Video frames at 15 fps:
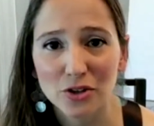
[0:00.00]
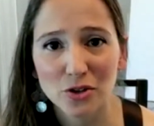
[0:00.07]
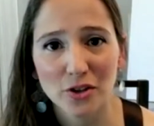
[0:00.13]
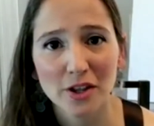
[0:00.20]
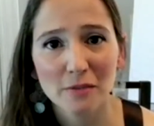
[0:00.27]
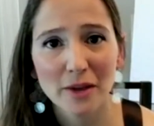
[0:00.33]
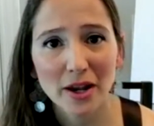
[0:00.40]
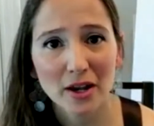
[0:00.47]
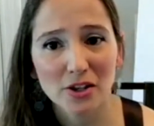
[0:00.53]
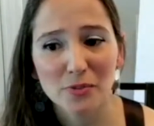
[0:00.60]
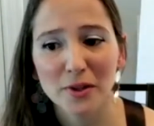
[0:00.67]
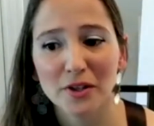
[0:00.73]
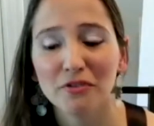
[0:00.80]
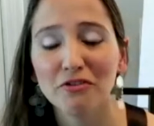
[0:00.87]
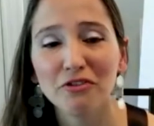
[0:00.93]
so that my
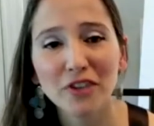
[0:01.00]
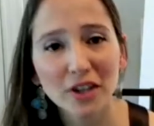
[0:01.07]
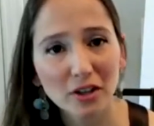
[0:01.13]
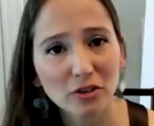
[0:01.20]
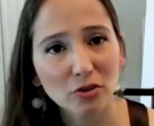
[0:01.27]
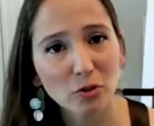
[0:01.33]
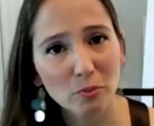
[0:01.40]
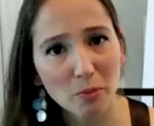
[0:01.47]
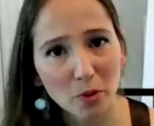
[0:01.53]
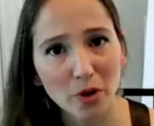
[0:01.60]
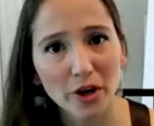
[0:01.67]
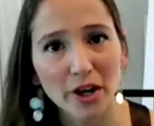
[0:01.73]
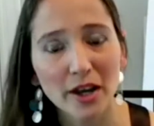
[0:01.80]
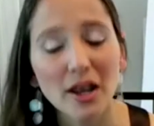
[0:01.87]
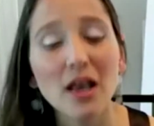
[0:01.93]
husband feels
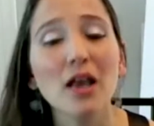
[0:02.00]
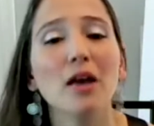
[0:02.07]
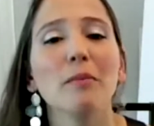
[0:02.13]
supported,